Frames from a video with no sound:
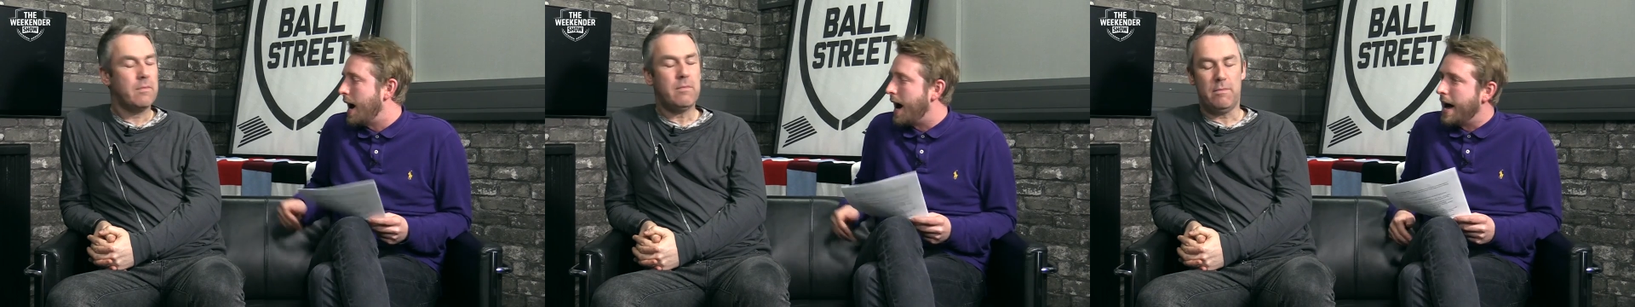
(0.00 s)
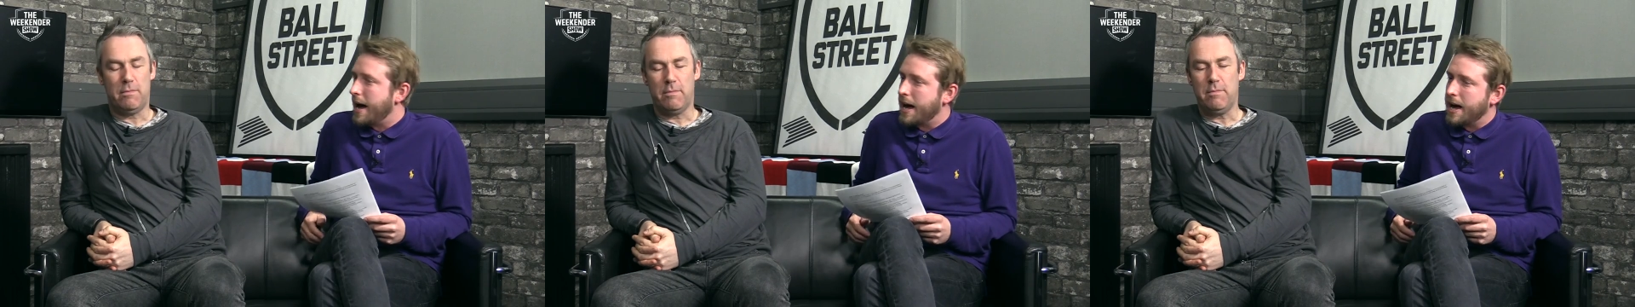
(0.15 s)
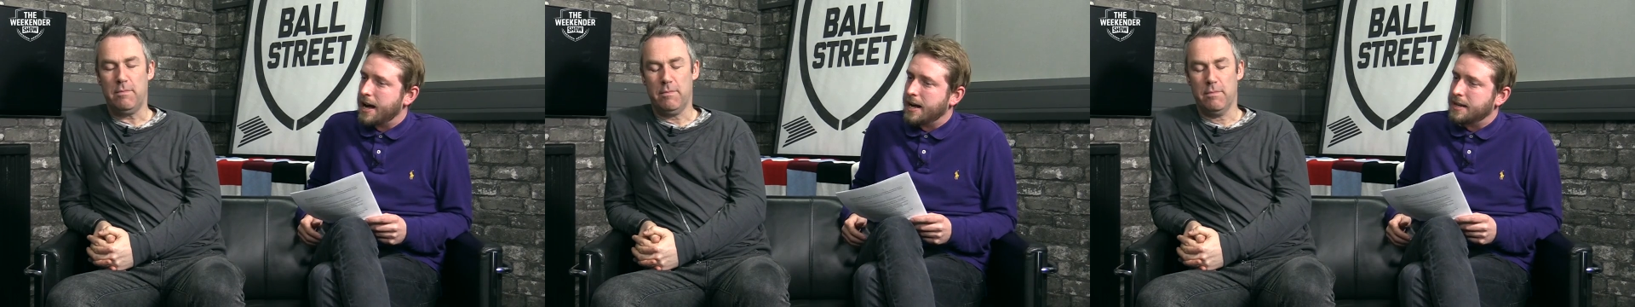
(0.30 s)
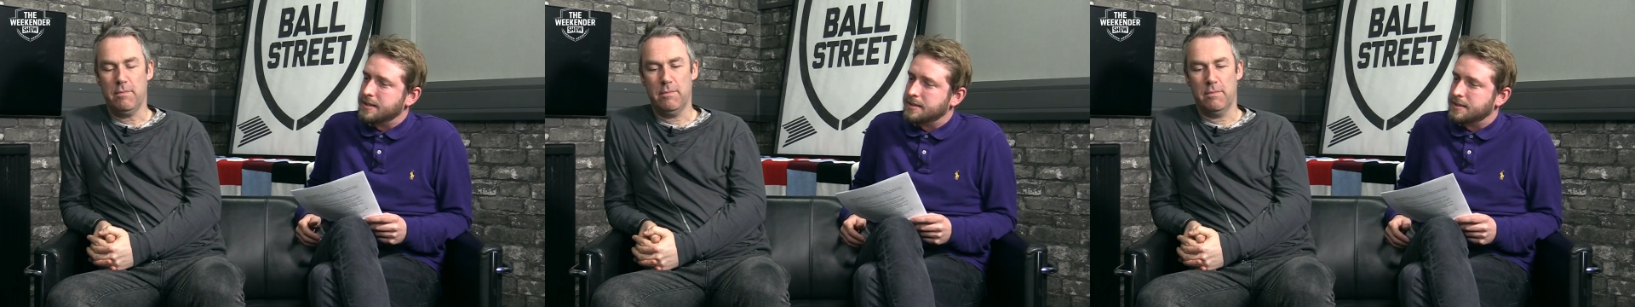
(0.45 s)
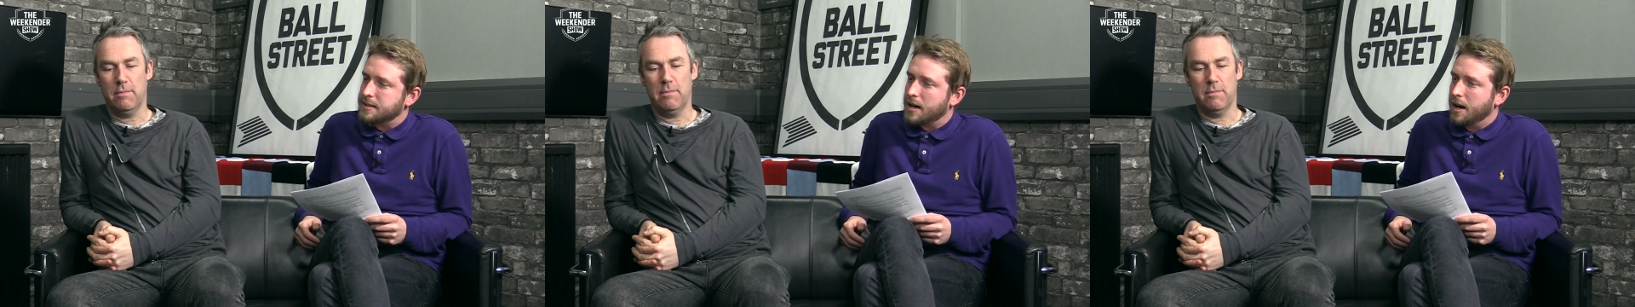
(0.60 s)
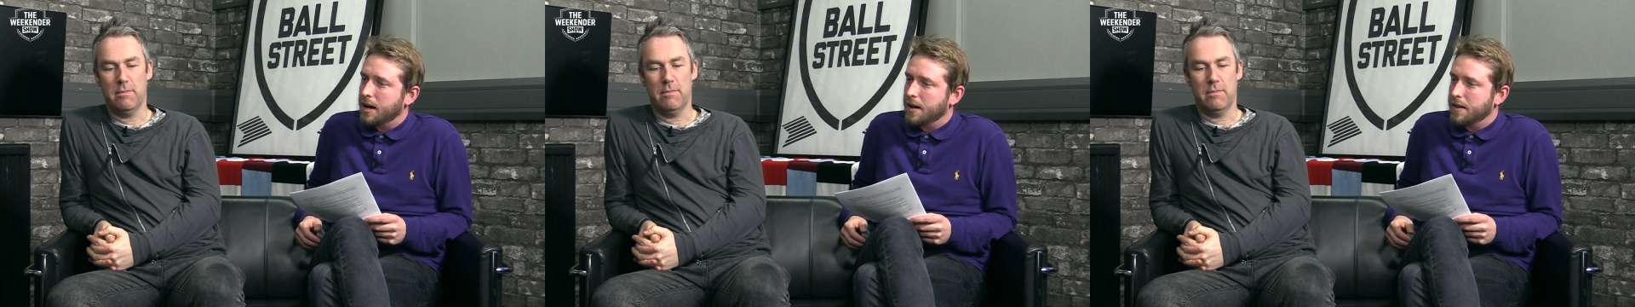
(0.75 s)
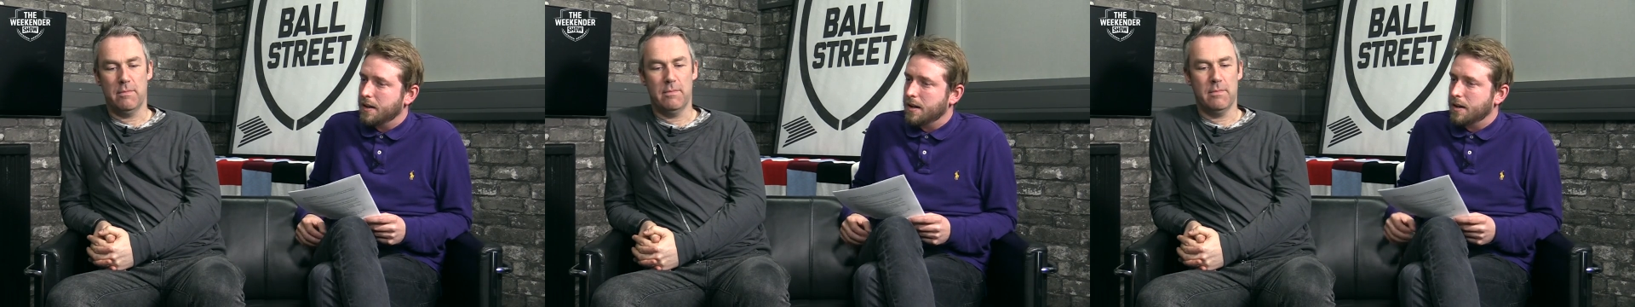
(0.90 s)
Speaker 1: and...
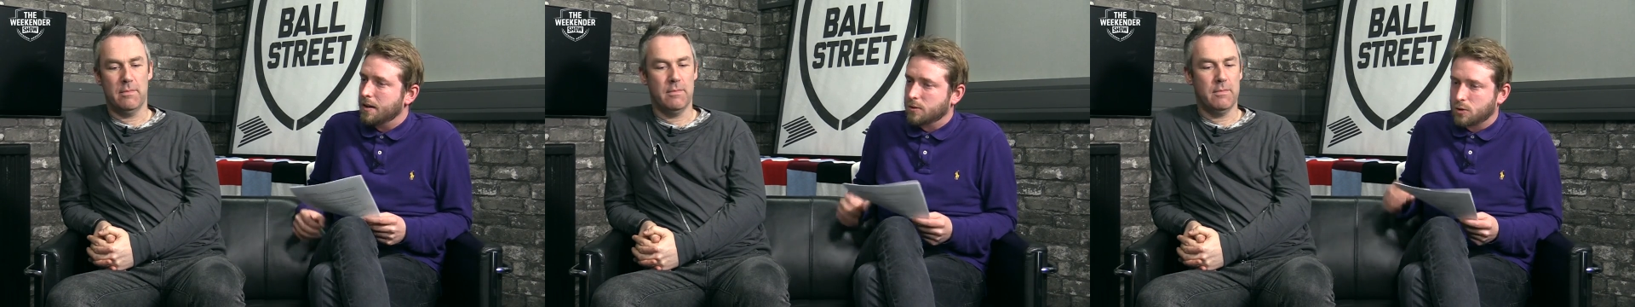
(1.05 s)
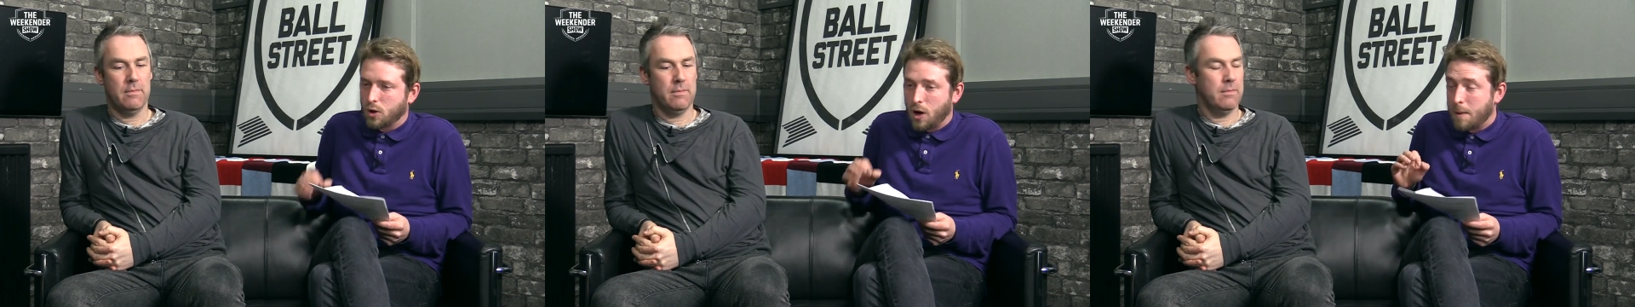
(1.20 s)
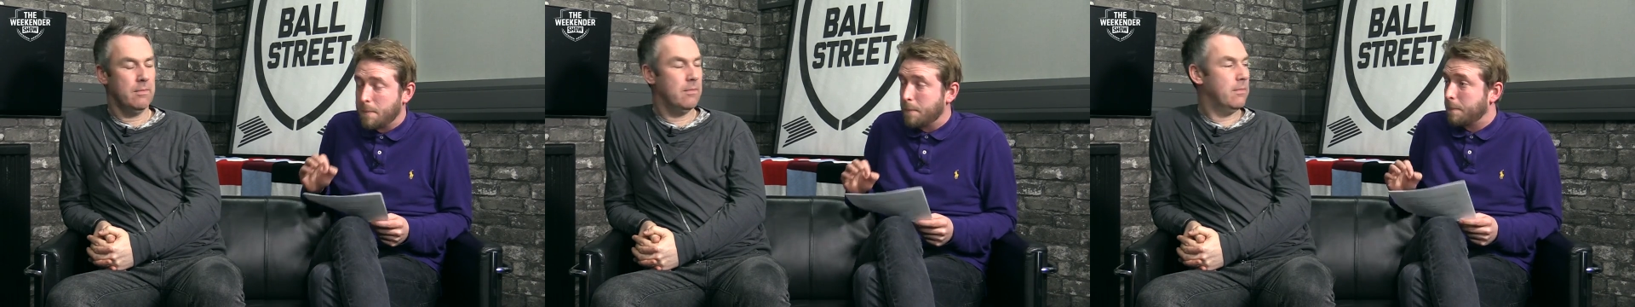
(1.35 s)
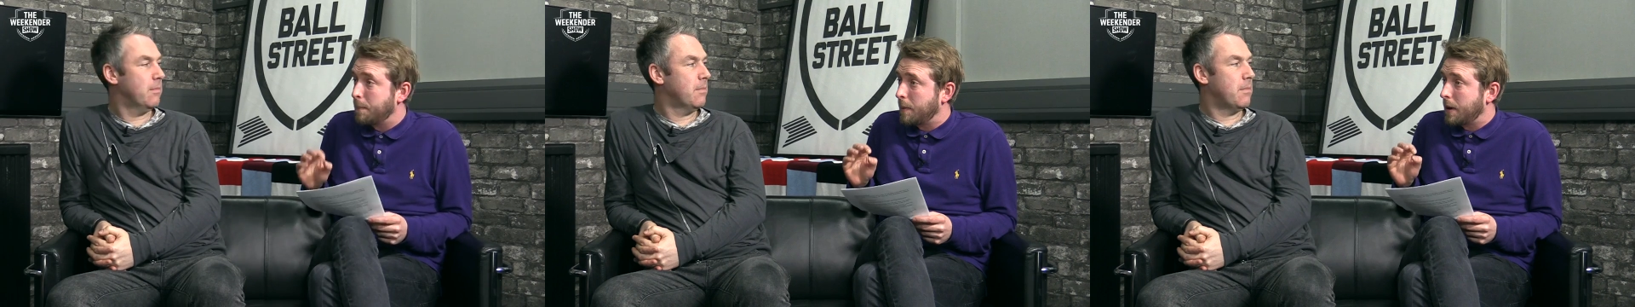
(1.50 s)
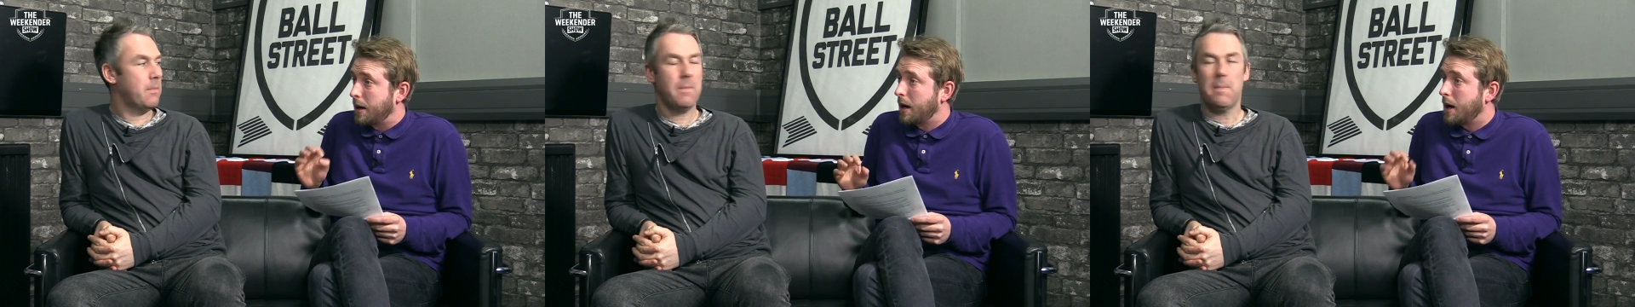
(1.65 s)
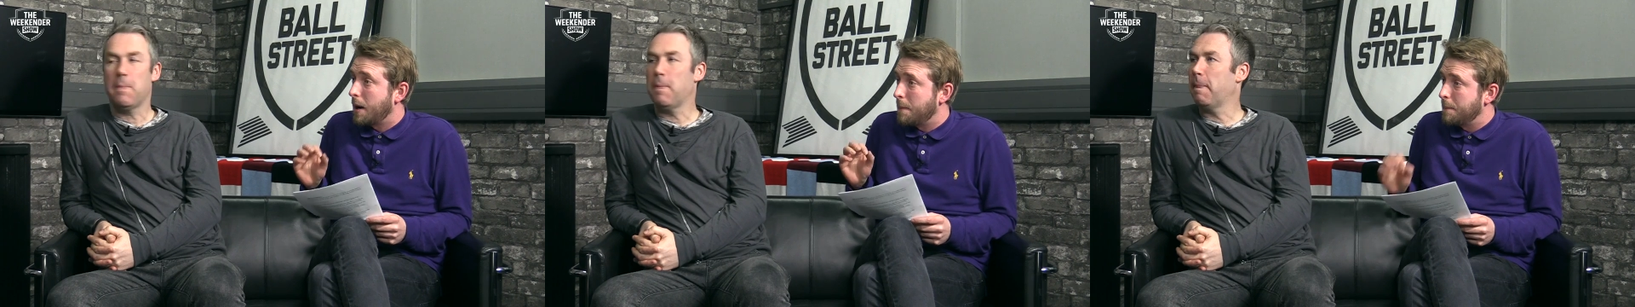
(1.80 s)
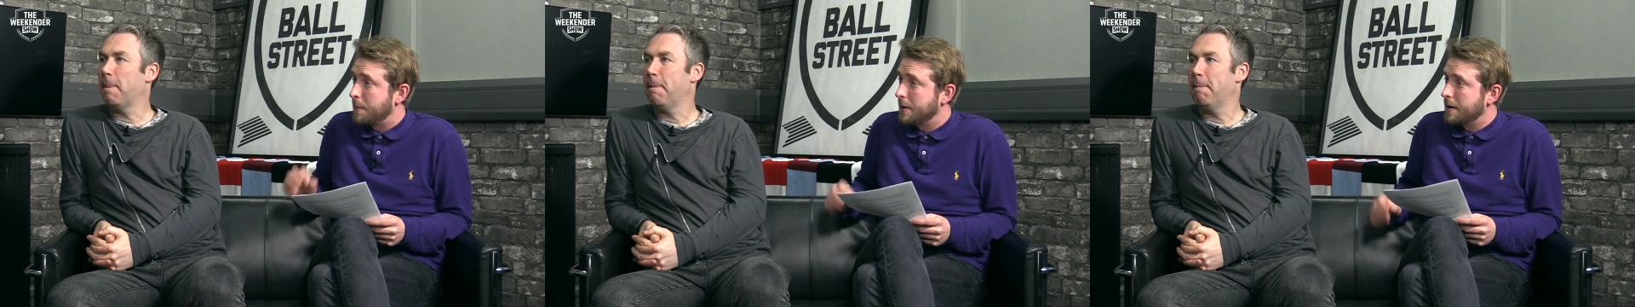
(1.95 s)
Uh, That's incredible,
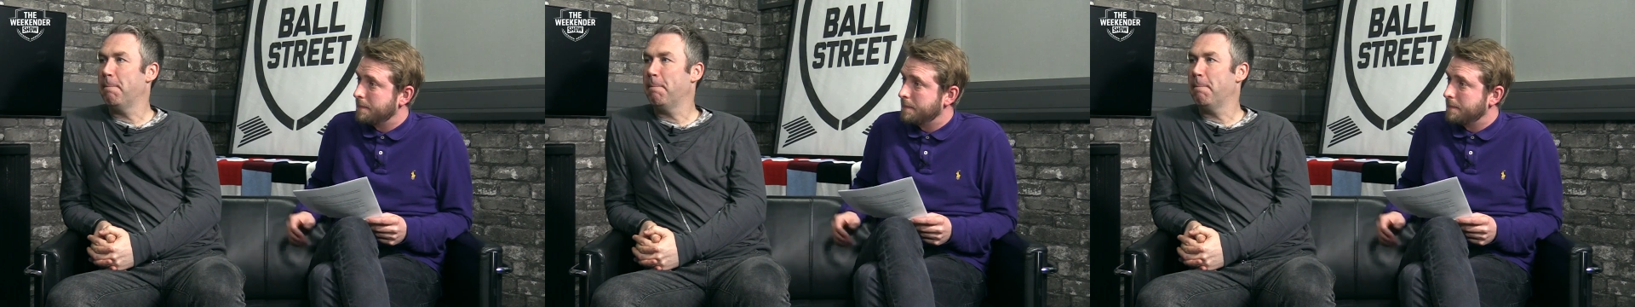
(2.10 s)
Kompany.